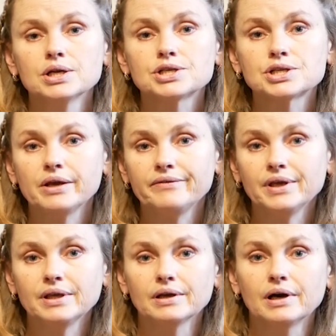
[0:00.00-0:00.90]

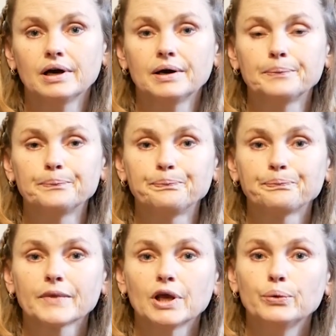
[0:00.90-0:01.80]
Shaving
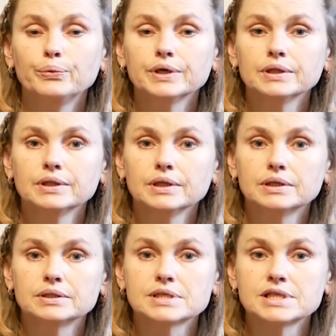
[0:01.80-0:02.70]
will
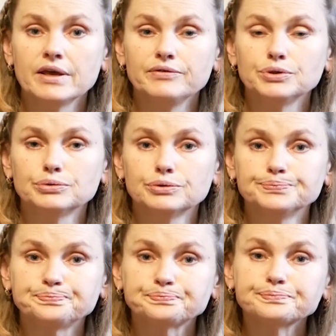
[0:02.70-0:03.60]
save you
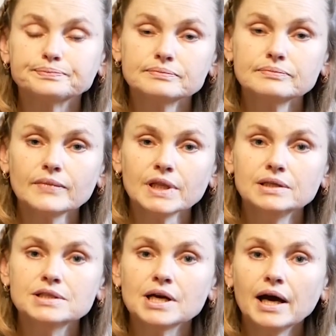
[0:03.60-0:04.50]

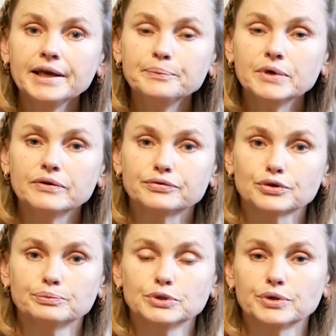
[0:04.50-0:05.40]
time
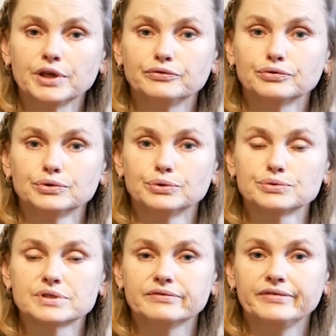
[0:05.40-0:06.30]
from looking for
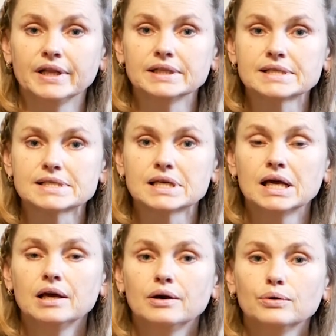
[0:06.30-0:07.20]
those felts.
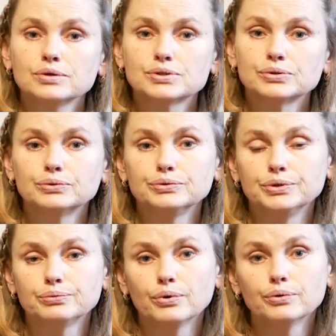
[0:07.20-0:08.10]
Also,
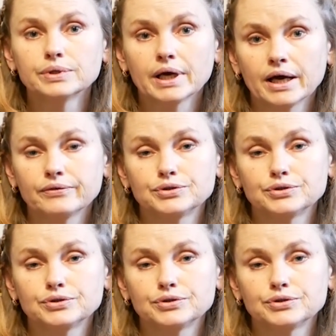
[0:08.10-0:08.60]
you won't have